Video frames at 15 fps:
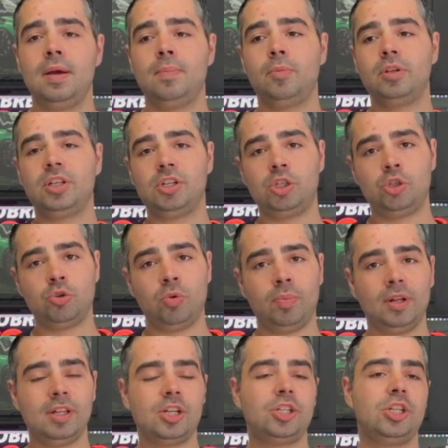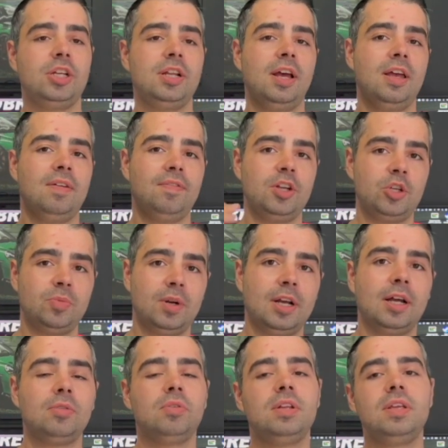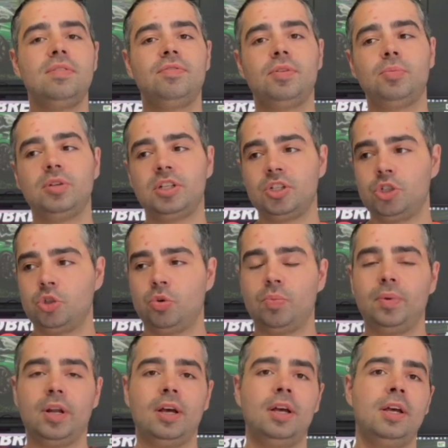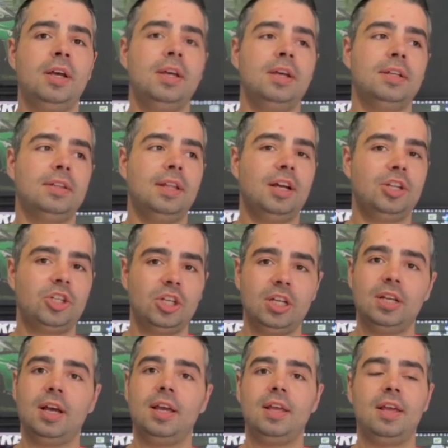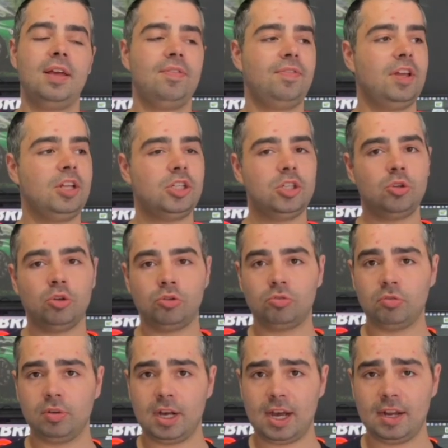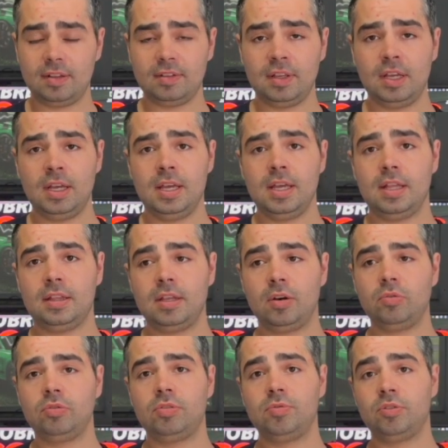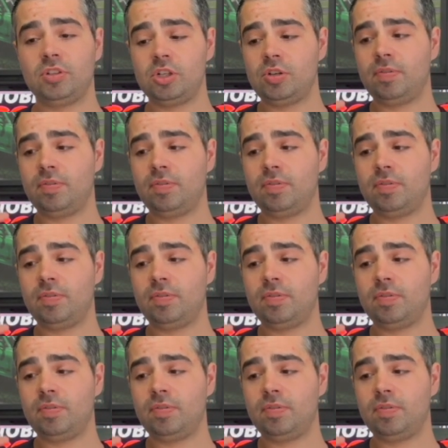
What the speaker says: A lot of people buy from China, resell on the free market. A lot of people buy from China and resell elsewhere.